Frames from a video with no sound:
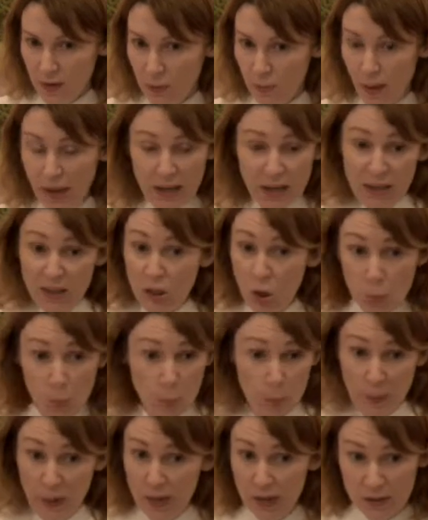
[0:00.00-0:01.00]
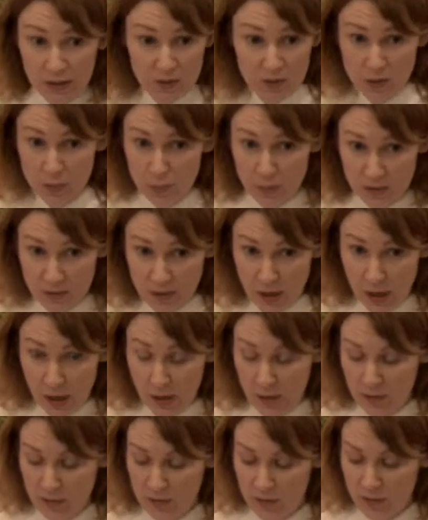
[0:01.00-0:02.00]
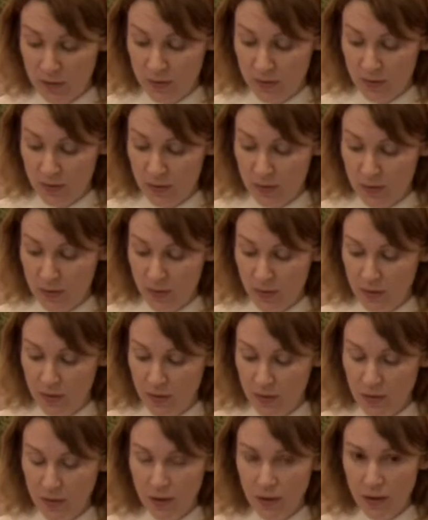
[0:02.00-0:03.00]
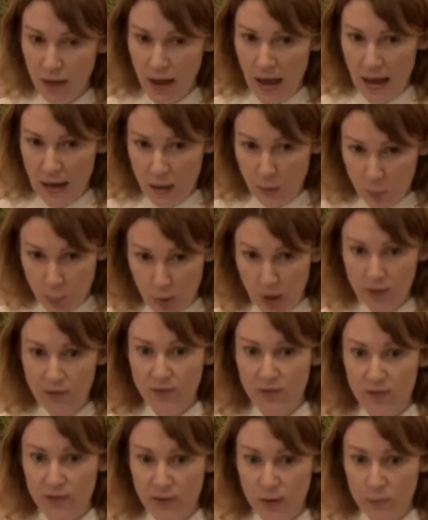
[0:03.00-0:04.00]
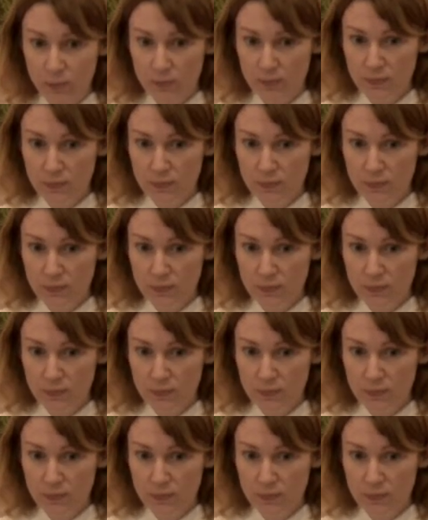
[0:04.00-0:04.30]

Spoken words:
making their biggest mistakes, and embraces them.